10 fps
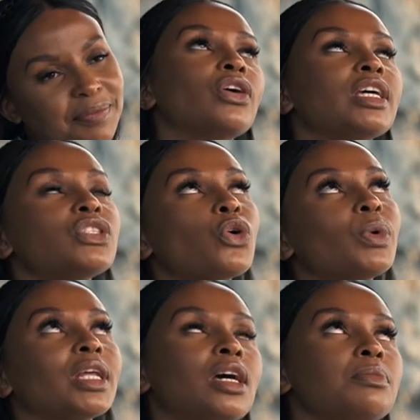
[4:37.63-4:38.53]
Okay, so
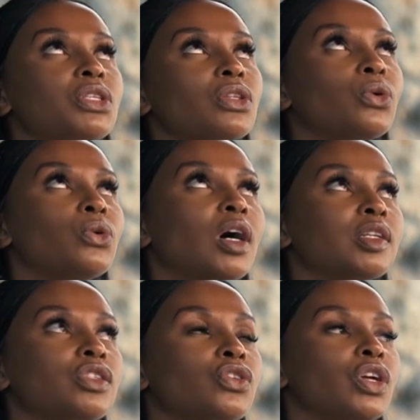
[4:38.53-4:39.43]
when it comes to the whole
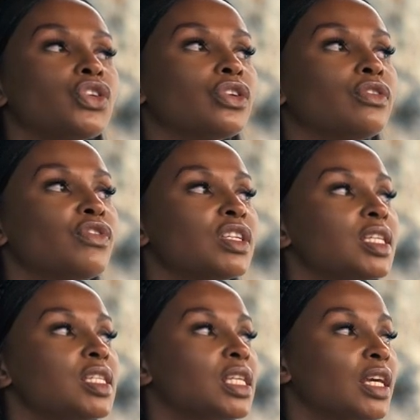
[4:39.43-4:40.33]
content creation
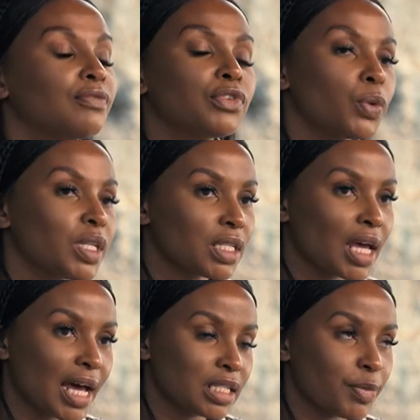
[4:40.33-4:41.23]
versus
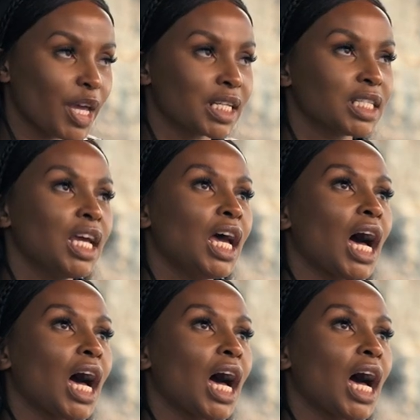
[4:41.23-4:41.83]
influencer aspect,